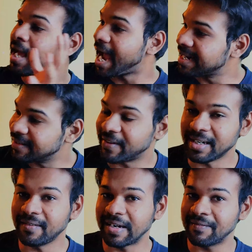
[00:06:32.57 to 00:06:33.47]
And in
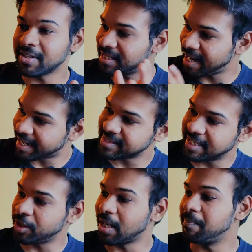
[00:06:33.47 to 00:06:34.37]
front-end frameworks, like I
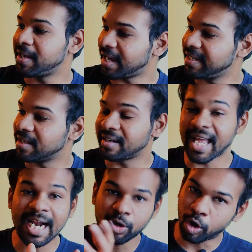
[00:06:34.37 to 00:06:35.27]
said, you can pick either
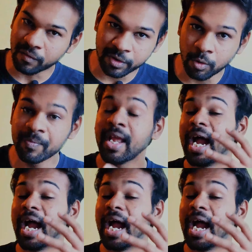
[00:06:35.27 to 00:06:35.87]
React or Vue.